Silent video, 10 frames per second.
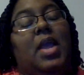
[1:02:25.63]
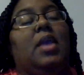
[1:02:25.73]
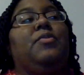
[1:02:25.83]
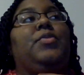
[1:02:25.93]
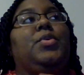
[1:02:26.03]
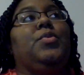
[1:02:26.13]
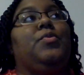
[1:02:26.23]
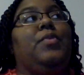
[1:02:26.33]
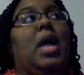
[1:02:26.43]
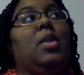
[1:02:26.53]
a few
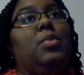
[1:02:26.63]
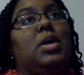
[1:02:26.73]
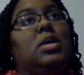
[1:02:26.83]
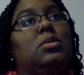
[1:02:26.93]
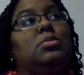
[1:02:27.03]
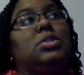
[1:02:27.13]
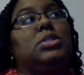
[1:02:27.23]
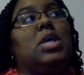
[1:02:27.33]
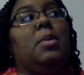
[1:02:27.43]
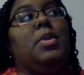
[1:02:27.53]
follow
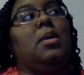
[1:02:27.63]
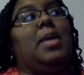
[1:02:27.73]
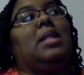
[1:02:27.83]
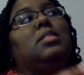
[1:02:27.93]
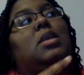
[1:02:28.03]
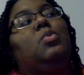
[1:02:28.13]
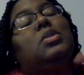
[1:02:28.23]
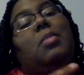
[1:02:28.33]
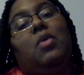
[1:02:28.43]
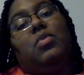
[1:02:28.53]
ups coming up. I think
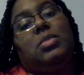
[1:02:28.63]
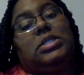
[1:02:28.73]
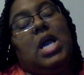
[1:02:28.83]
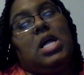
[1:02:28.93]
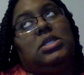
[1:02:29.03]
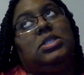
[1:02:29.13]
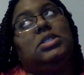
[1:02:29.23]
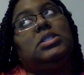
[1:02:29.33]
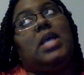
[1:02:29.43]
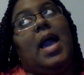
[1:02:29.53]
with my
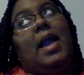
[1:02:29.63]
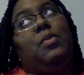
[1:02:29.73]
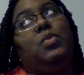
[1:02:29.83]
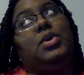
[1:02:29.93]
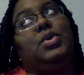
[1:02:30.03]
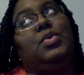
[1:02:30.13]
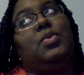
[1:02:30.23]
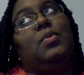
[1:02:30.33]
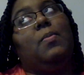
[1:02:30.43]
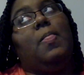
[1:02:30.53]
rheumatologist, I
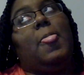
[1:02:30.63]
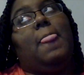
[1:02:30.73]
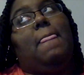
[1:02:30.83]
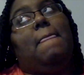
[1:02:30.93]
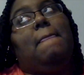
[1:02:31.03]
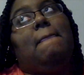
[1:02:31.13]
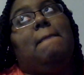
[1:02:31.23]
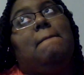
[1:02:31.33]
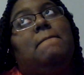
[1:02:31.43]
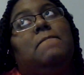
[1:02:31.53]
will
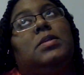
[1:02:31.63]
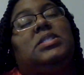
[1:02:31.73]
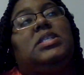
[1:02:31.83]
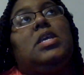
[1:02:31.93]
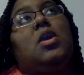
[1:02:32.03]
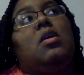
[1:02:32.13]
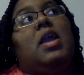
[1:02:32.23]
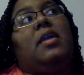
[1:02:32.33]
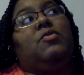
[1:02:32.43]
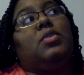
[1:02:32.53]
see her
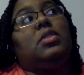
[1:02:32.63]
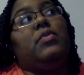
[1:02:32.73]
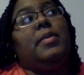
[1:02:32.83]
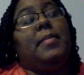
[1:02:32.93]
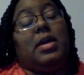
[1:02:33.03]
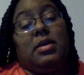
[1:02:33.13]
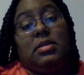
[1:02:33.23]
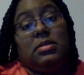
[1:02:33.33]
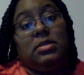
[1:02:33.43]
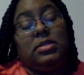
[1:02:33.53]
every three
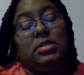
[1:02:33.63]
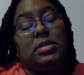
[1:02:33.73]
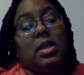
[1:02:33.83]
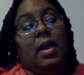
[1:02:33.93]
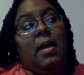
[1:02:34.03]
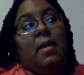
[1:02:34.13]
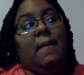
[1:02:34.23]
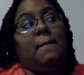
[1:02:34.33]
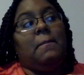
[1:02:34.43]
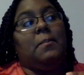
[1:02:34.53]
months.
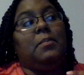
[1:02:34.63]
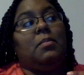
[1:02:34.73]
Um,